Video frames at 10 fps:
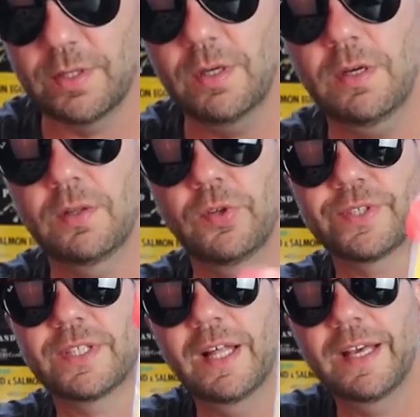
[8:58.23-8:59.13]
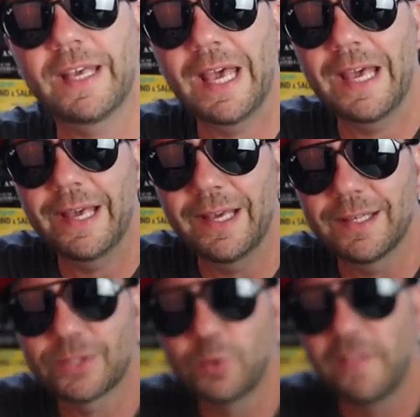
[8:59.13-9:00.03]
Oh, looks like
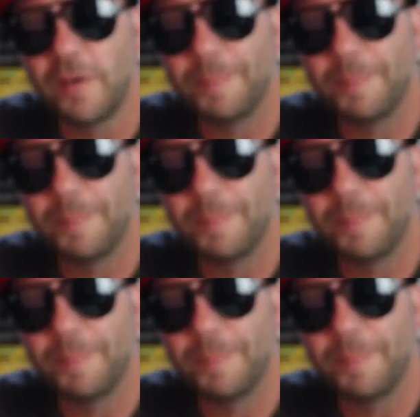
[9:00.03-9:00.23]
a sort of a